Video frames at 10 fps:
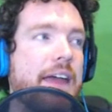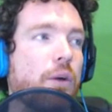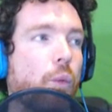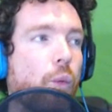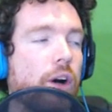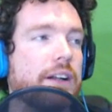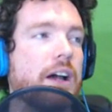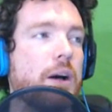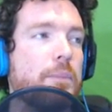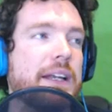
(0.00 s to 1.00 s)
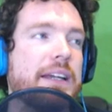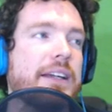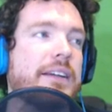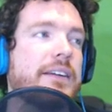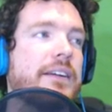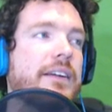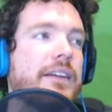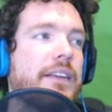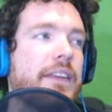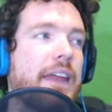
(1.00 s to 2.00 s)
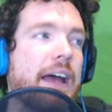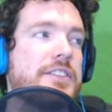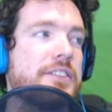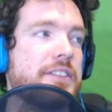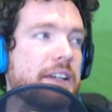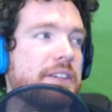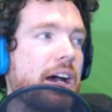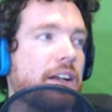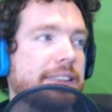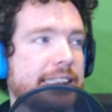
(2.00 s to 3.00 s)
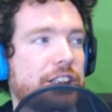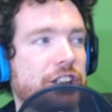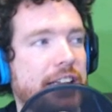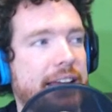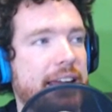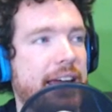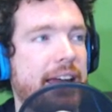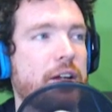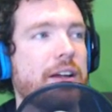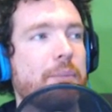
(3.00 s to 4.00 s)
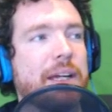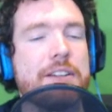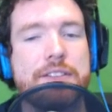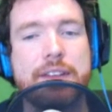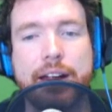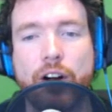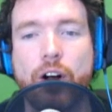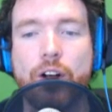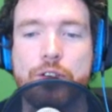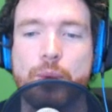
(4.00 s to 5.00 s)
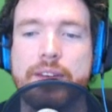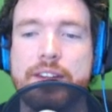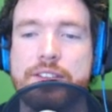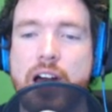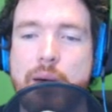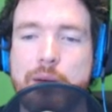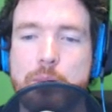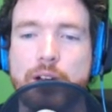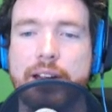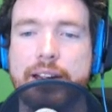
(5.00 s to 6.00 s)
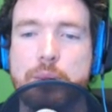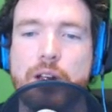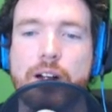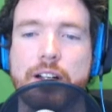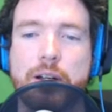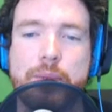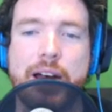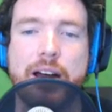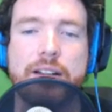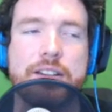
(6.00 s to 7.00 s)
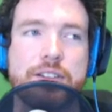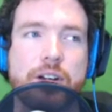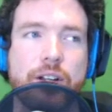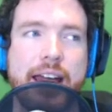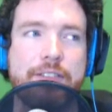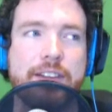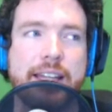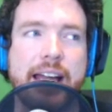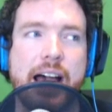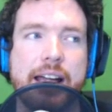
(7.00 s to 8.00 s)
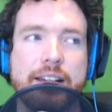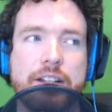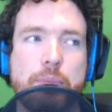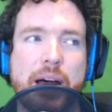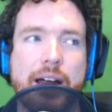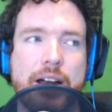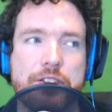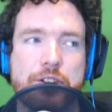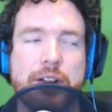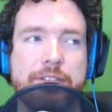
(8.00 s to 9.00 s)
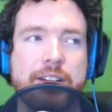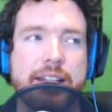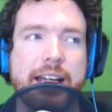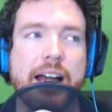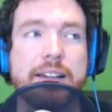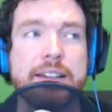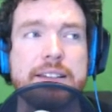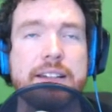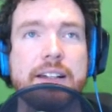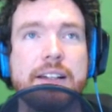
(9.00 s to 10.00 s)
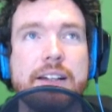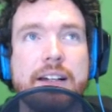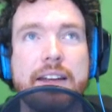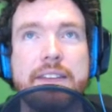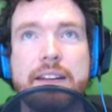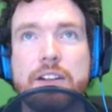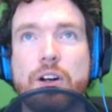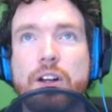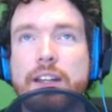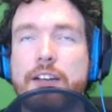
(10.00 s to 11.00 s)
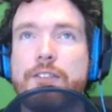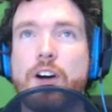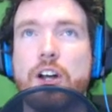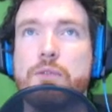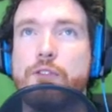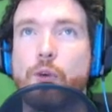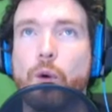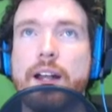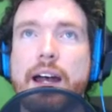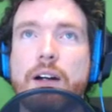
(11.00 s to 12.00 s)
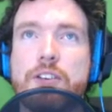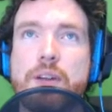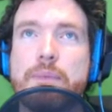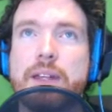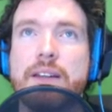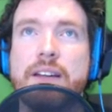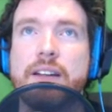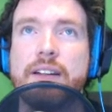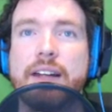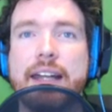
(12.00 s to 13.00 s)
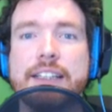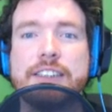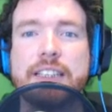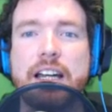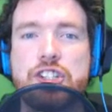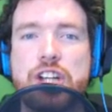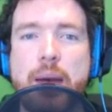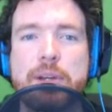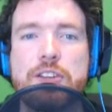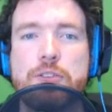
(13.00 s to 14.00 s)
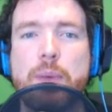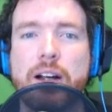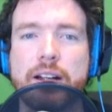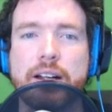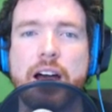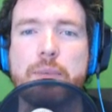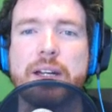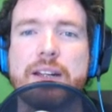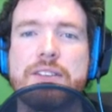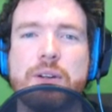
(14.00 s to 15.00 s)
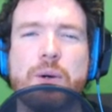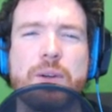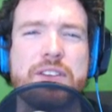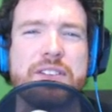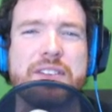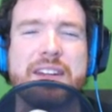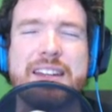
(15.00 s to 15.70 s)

and the one company that sticks out is this Sheng-Ya, because they are also in this comic book I keep talking about. It's called Heavenly Island, Biohazard Heavenly Island. I think they're on like volume 4 now or something, and it's a Japanese manga comic, so